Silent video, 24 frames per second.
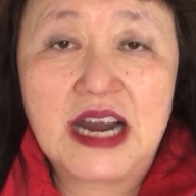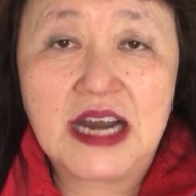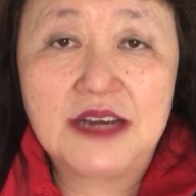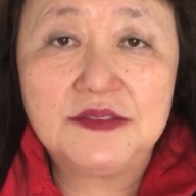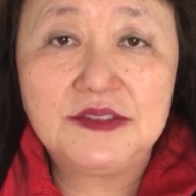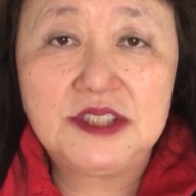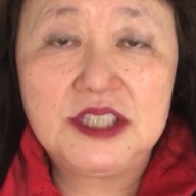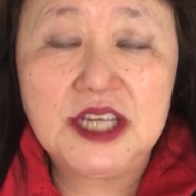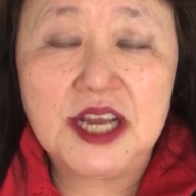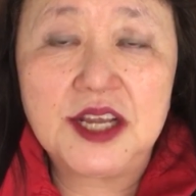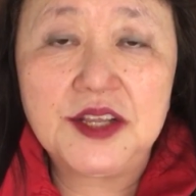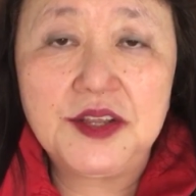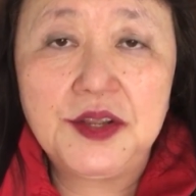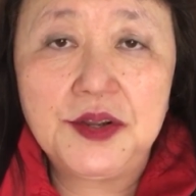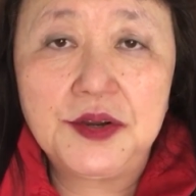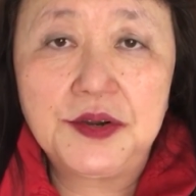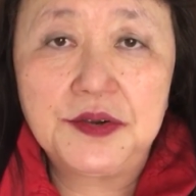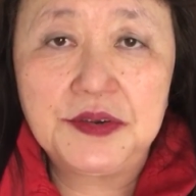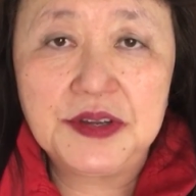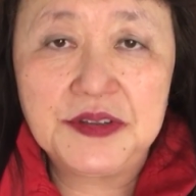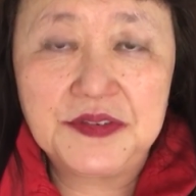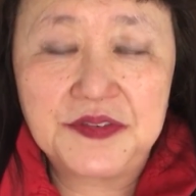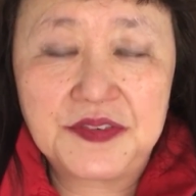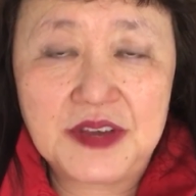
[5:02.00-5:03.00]
have
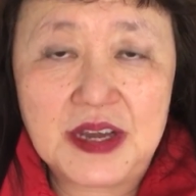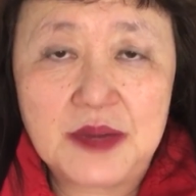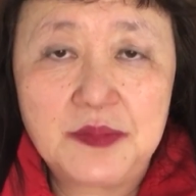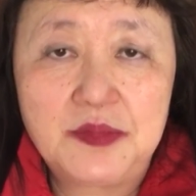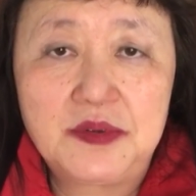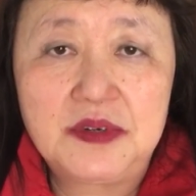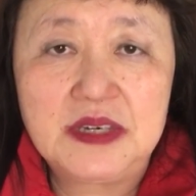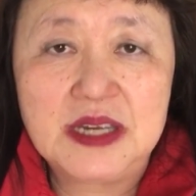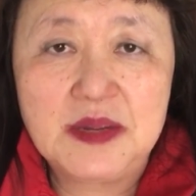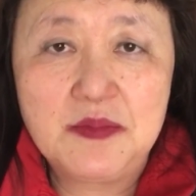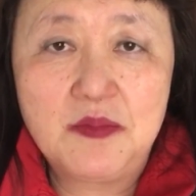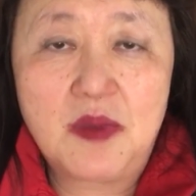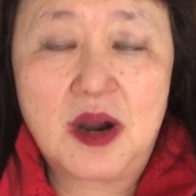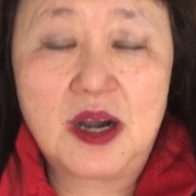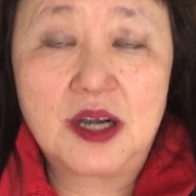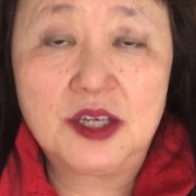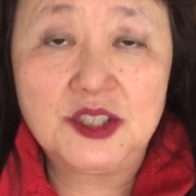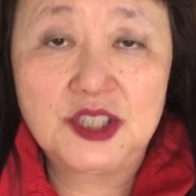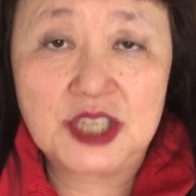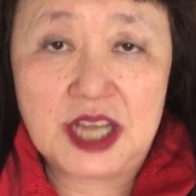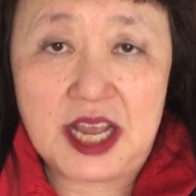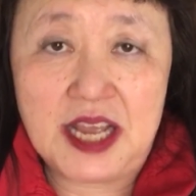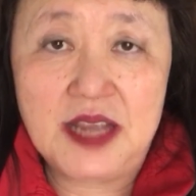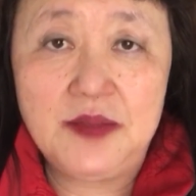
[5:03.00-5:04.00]
January, February,
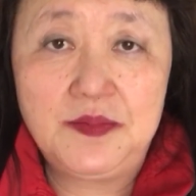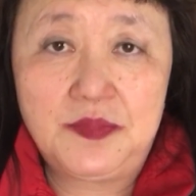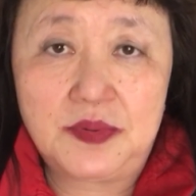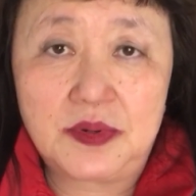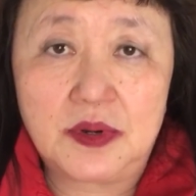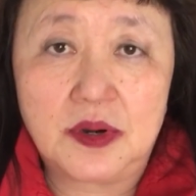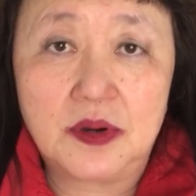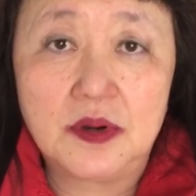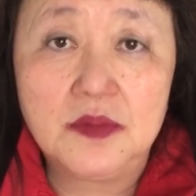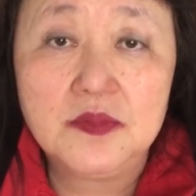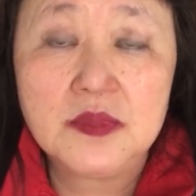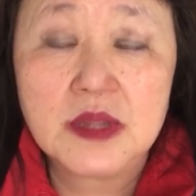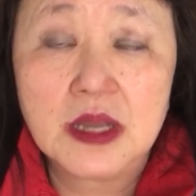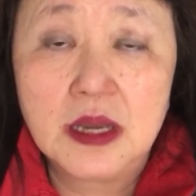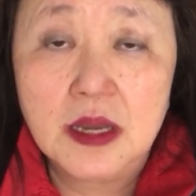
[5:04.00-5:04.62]
March, April.